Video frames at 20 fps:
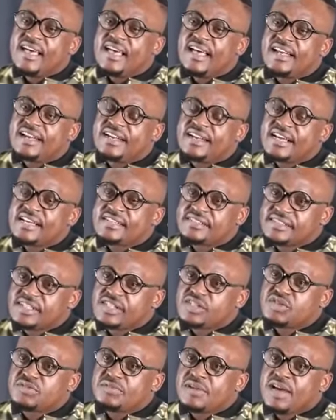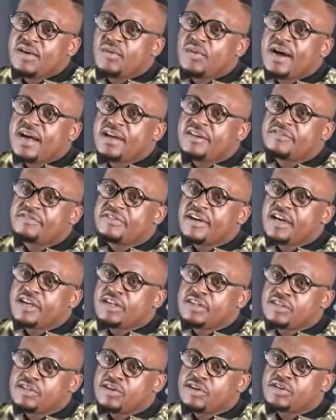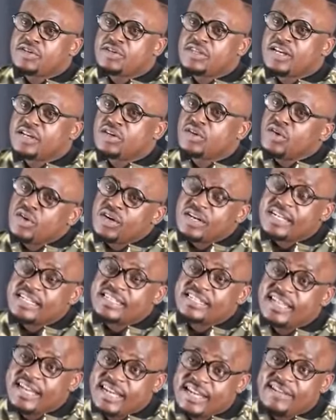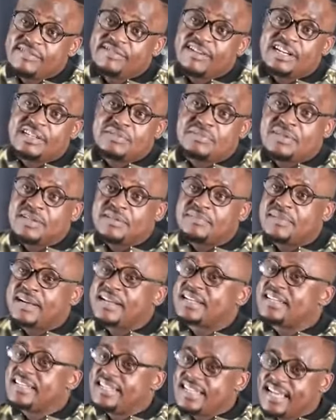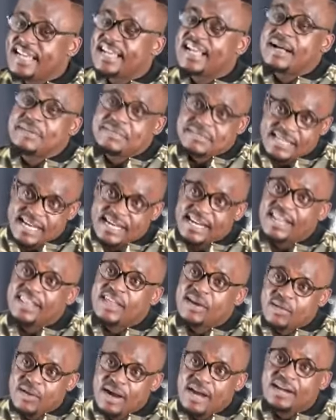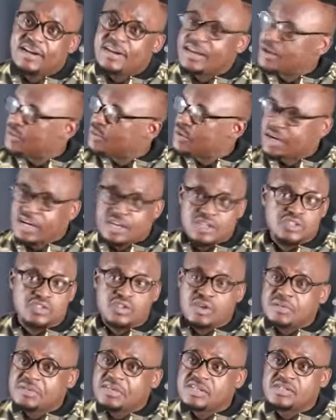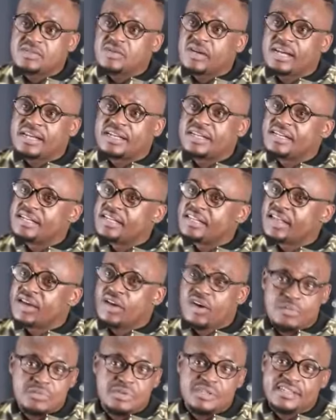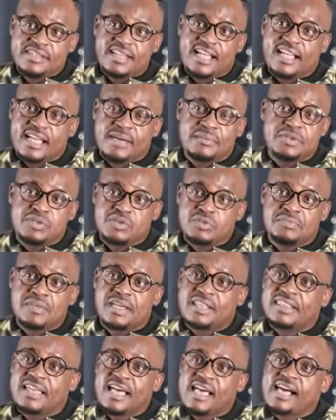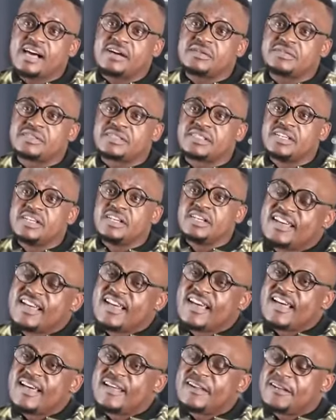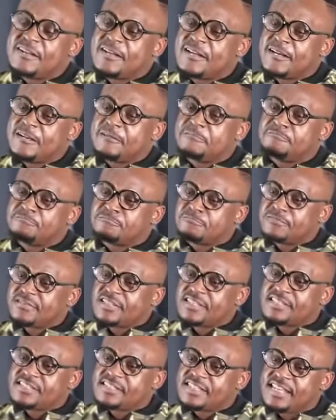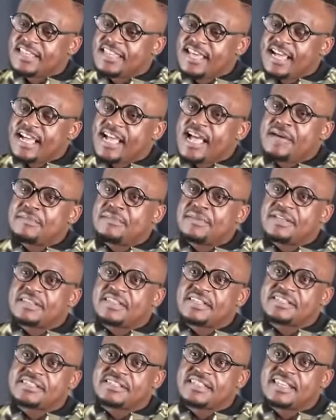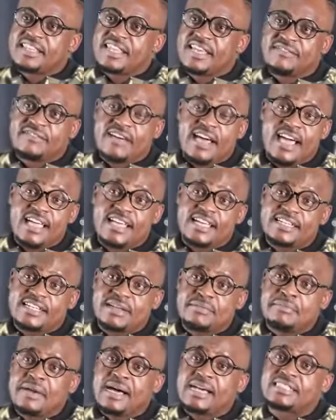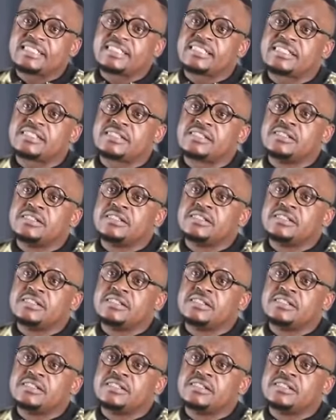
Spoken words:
And I said to my wife, I thought that God has delivered me, but here comes another one and we can't stop this one. The community are coming to burn the house. And they said they are coming. They said they have hired a bus.